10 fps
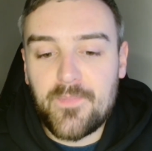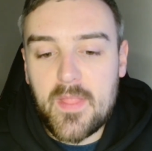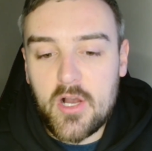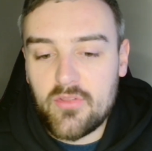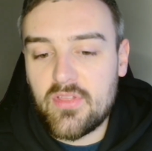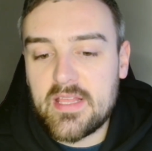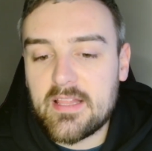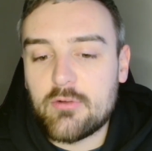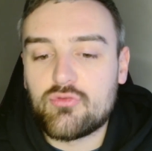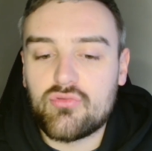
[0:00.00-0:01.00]
I think
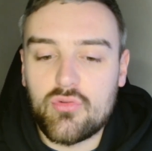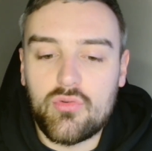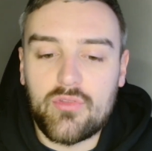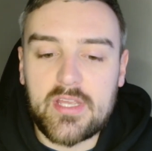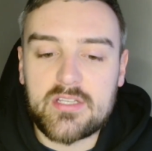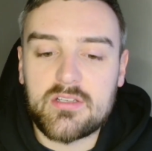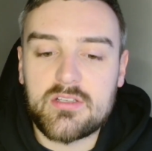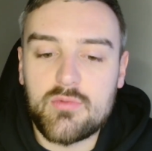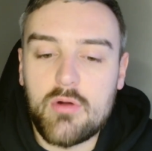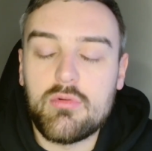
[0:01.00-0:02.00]
they'll draw this,
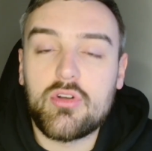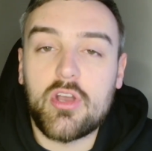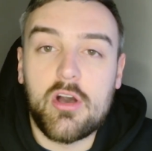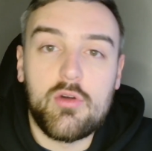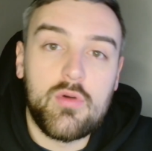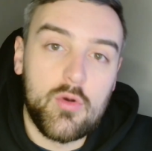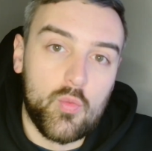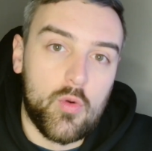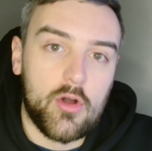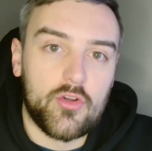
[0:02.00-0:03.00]
so I will go
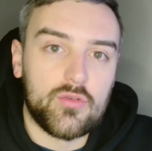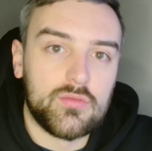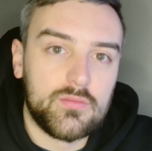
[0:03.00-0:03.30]
1-1.